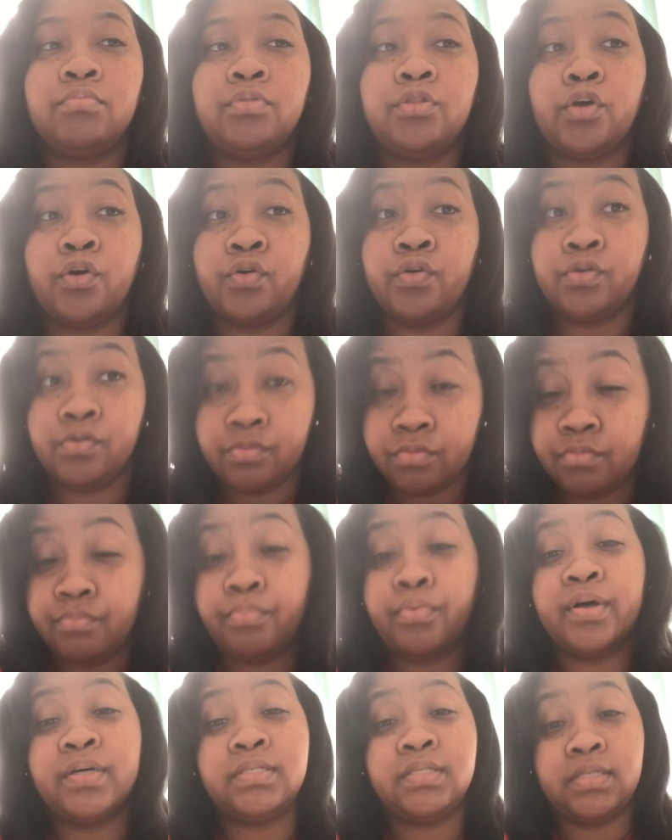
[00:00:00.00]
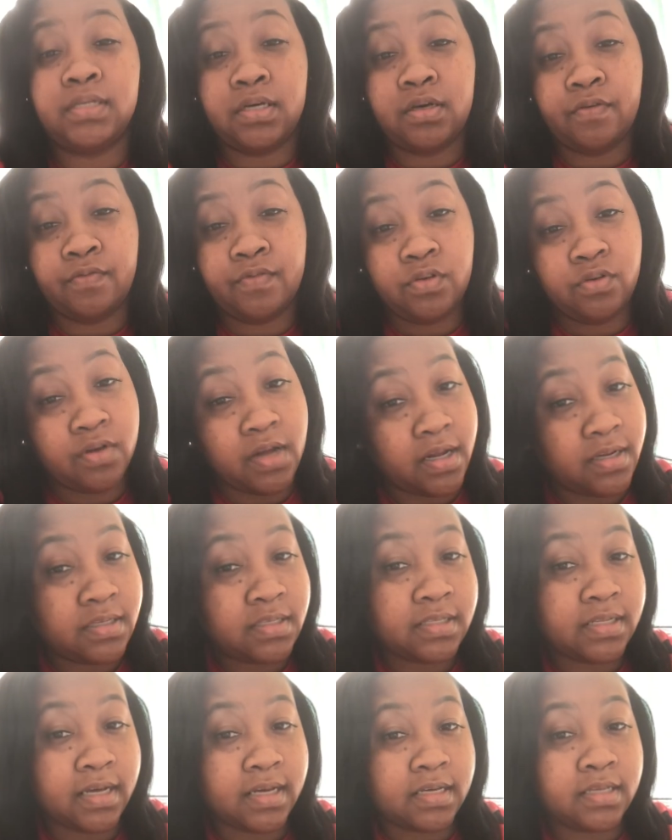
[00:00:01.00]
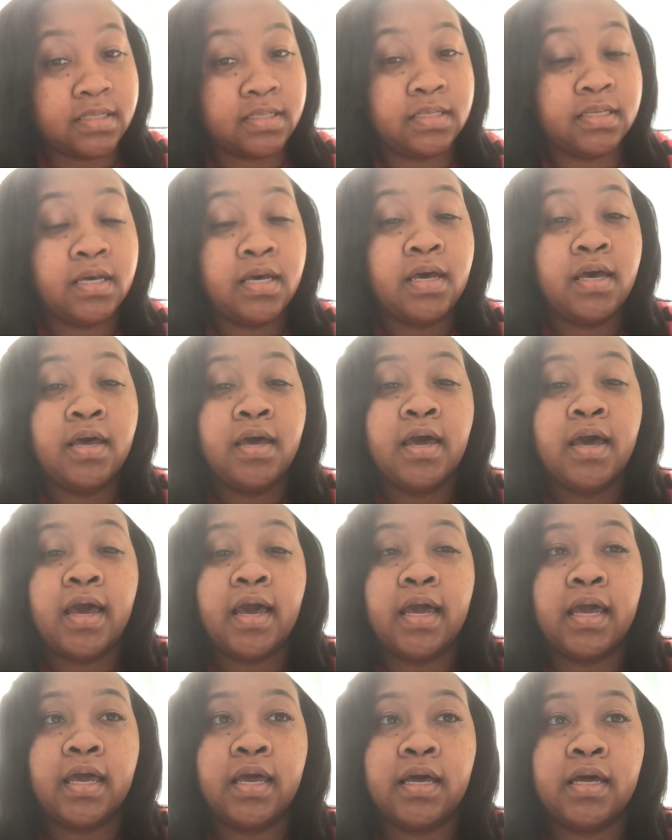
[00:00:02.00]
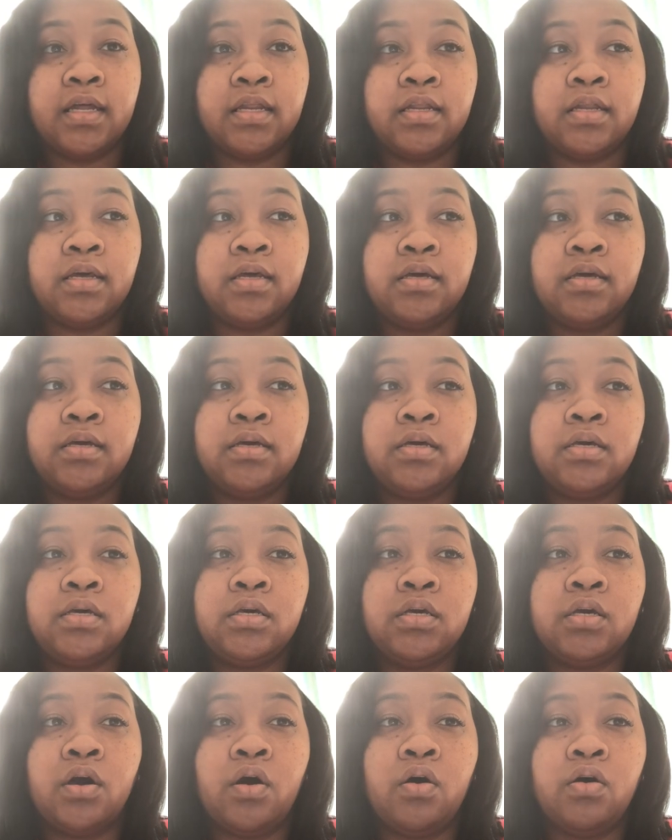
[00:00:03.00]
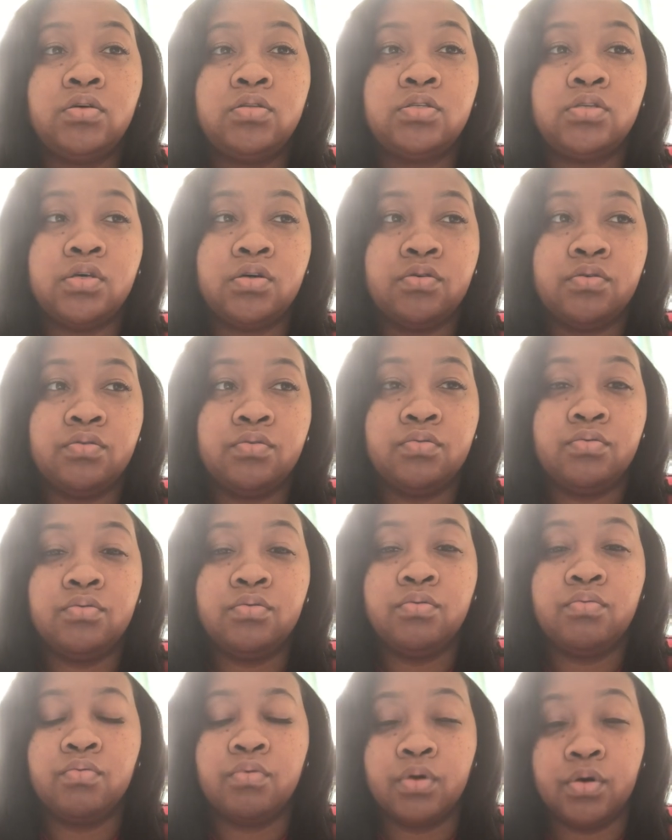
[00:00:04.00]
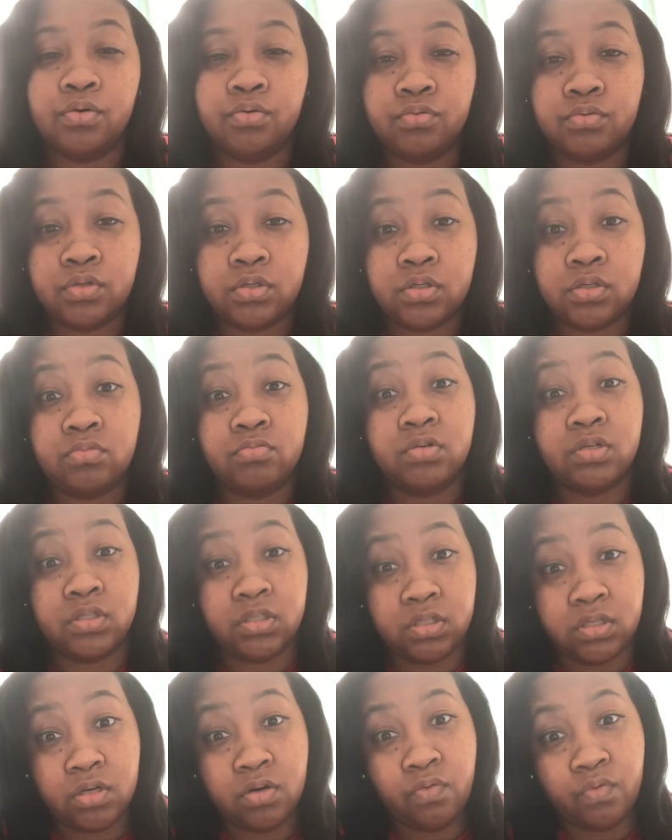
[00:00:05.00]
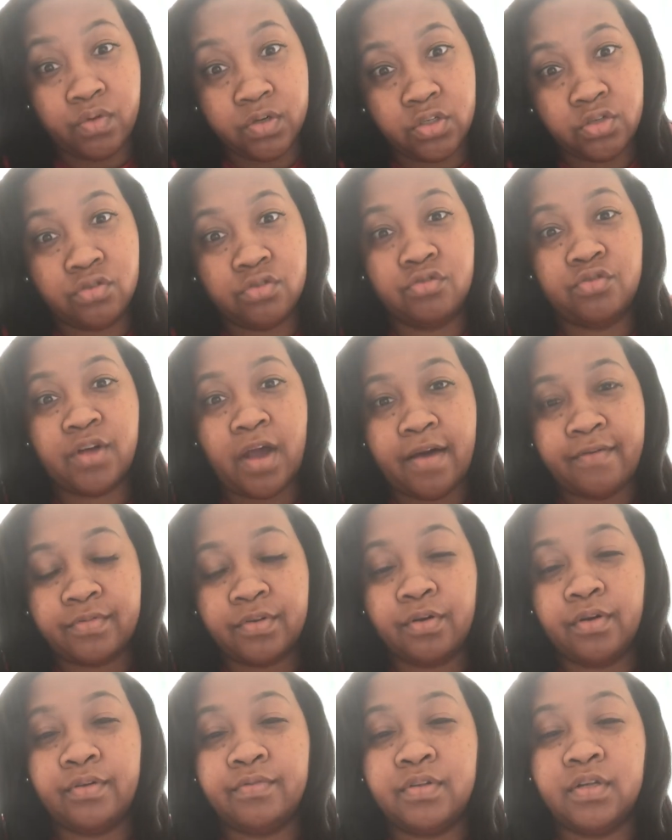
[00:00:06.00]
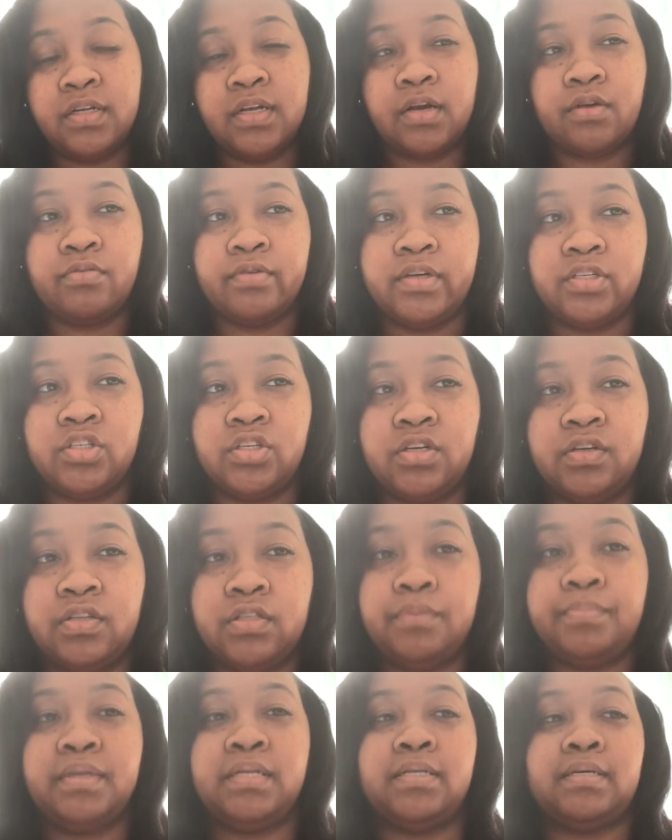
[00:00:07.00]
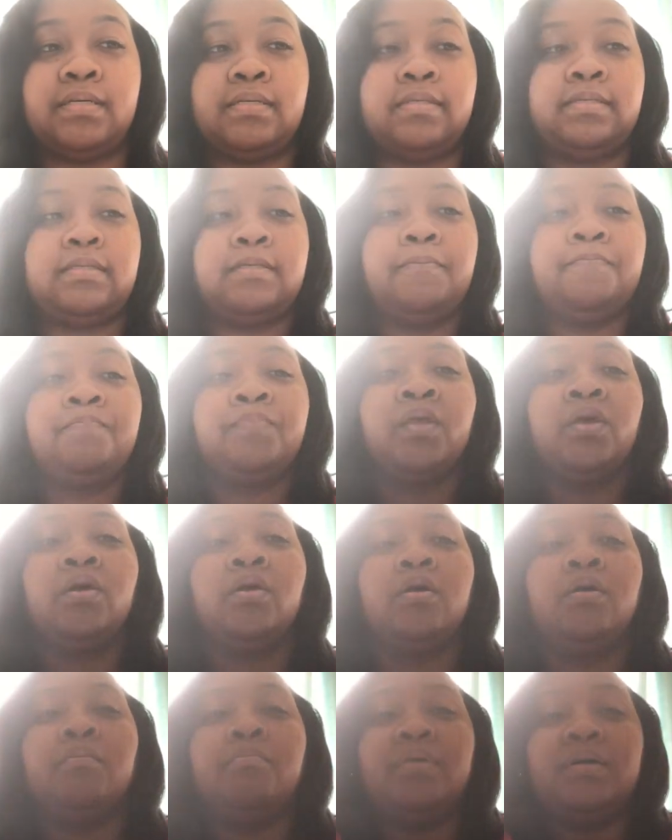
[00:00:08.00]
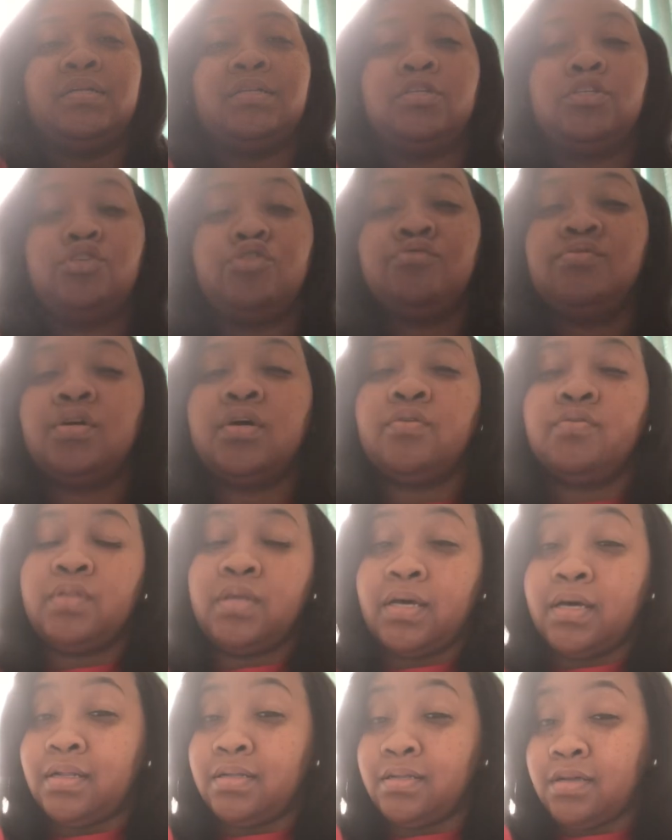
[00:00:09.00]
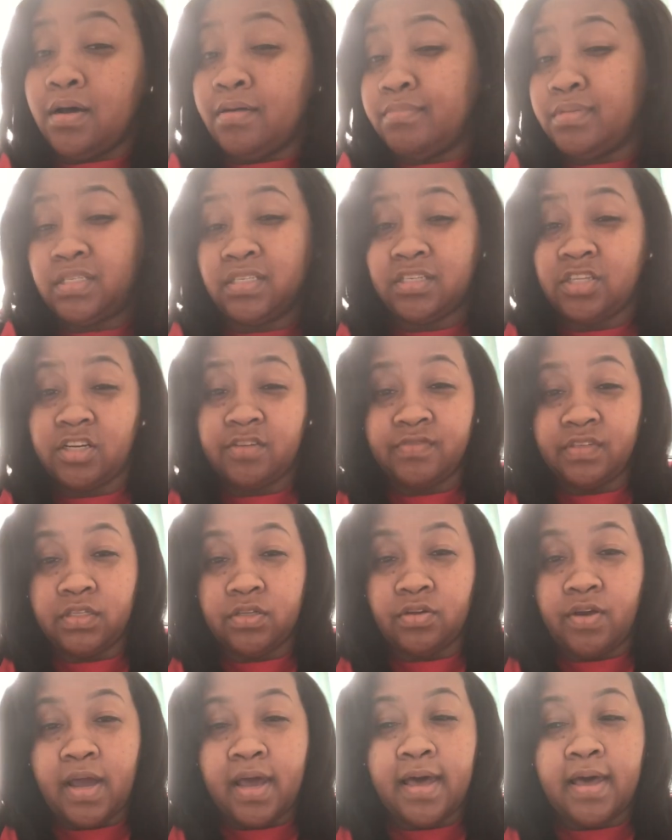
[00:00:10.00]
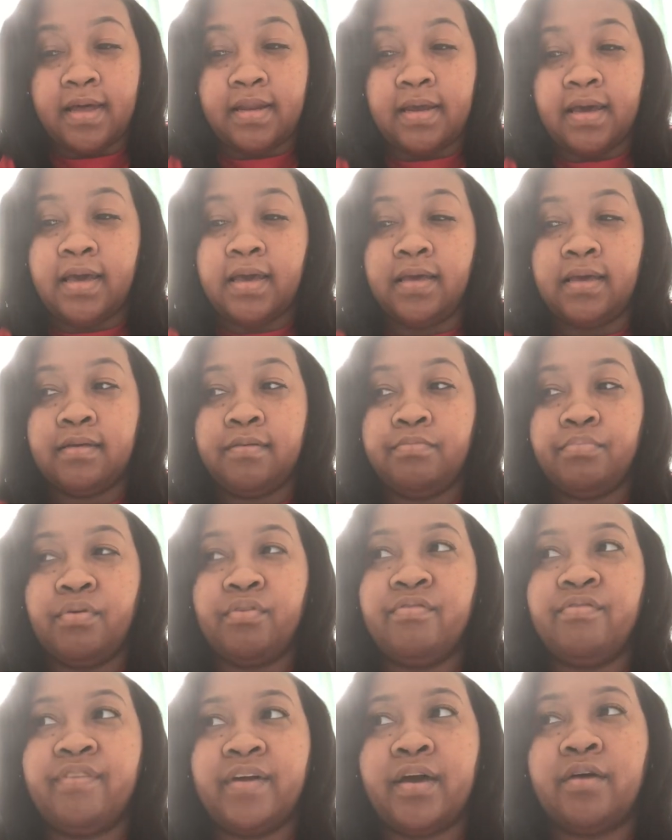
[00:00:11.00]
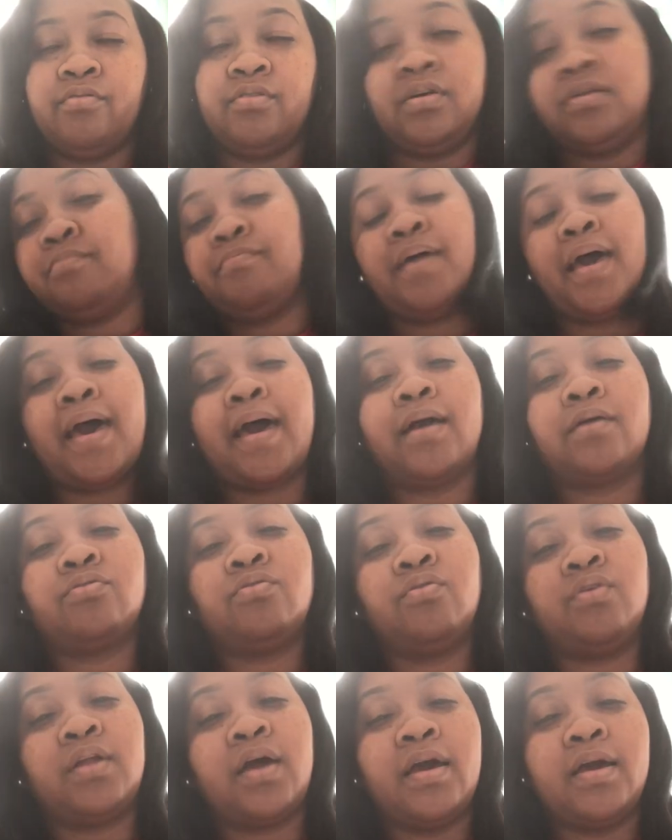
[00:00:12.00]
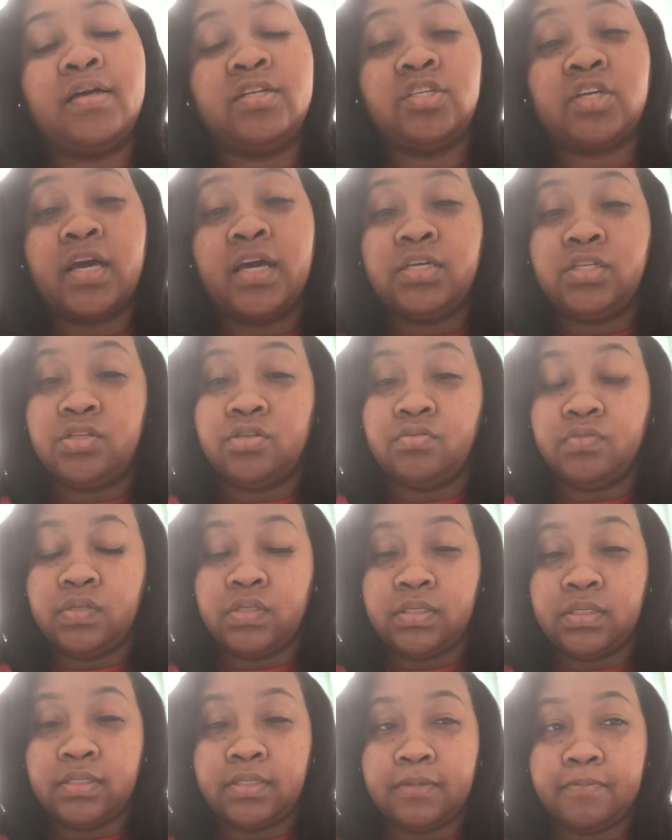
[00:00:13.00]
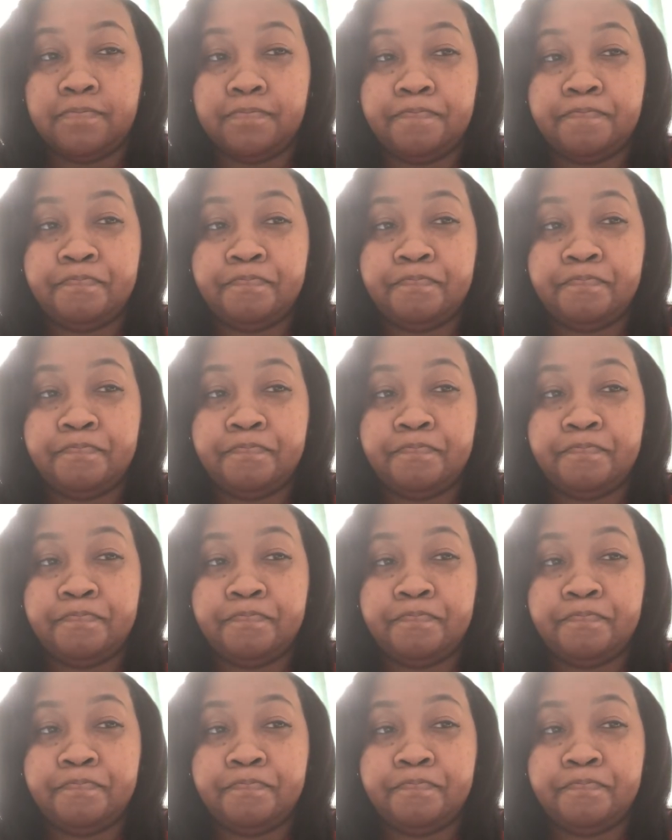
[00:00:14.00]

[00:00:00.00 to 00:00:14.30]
third president of the United States, and he also was original drafter of the Declaration of Independence. But did you know that Thomas Jefferson had a profound impact on our educational system?